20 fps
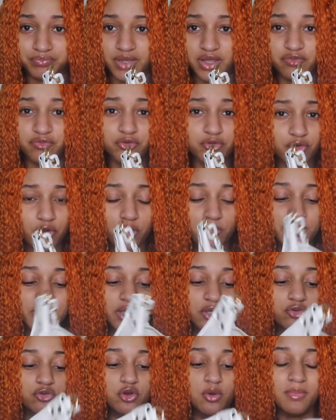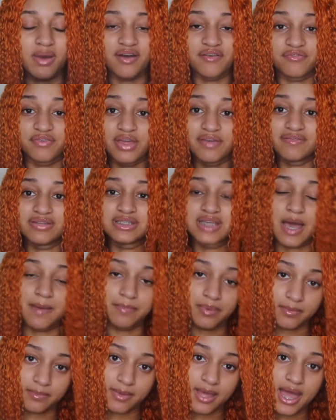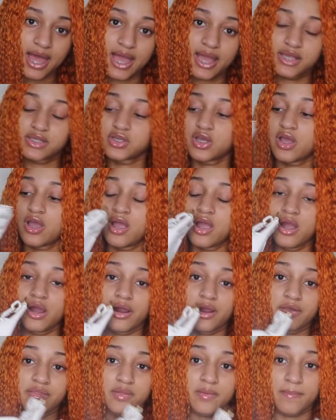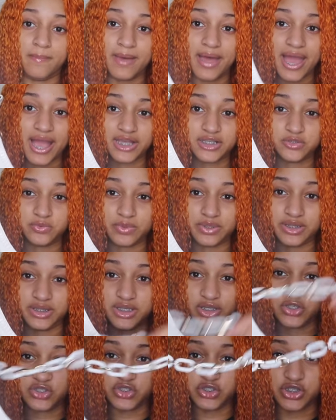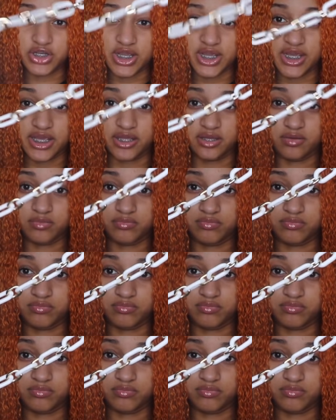if you know me, you know my favorite type of bags are the bags with this chain.